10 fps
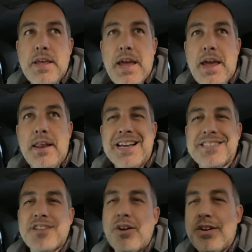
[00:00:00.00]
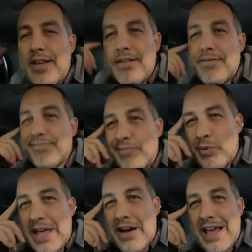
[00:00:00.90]
And I started it
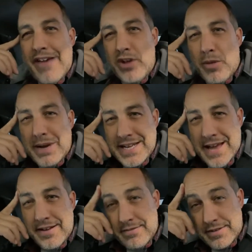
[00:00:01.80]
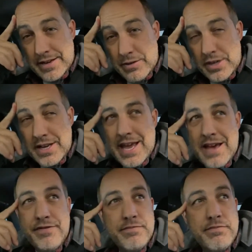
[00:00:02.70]
without having all my data that I wanted to have.
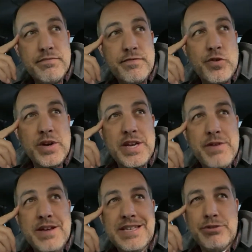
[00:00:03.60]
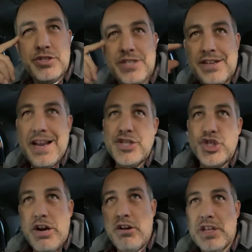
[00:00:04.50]
Or anyways, I just kind of
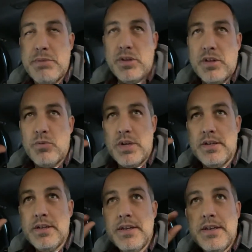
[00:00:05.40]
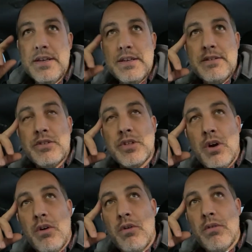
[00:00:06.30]
generically building one. So
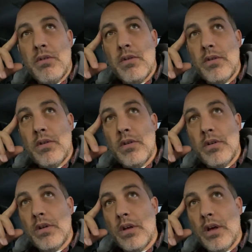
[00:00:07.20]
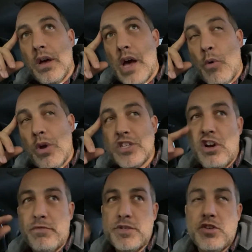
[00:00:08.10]
I want to
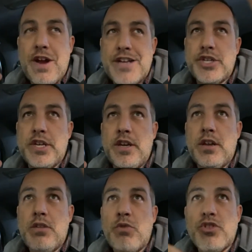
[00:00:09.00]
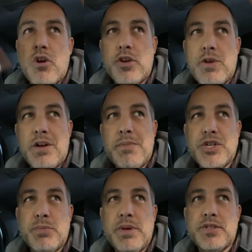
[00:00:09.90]
start from scratch again with all the correct
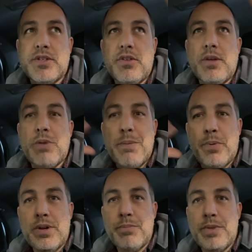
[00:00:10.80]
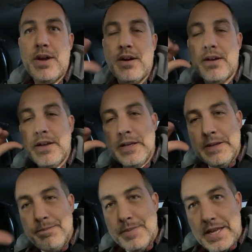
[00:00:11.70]
measurements so that when I put it up
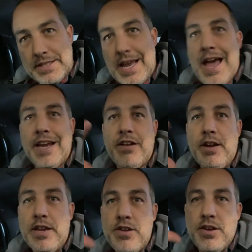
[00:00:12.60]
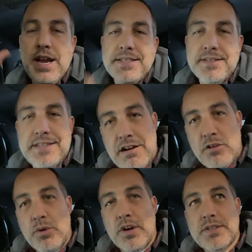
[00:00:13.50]
there, it's accurate and you guys can see how it
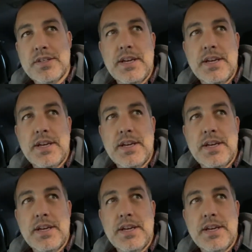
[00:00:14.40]
works.